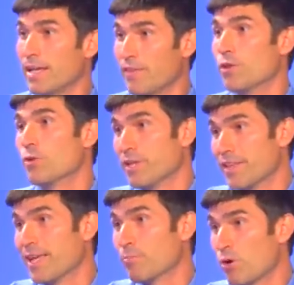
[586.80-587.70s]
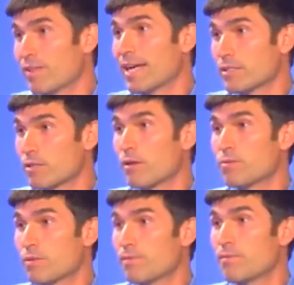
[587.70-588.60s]
And then you can get that prophylactic
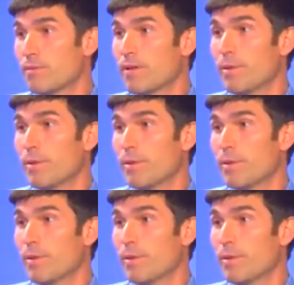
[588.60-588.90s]
dose. Okay.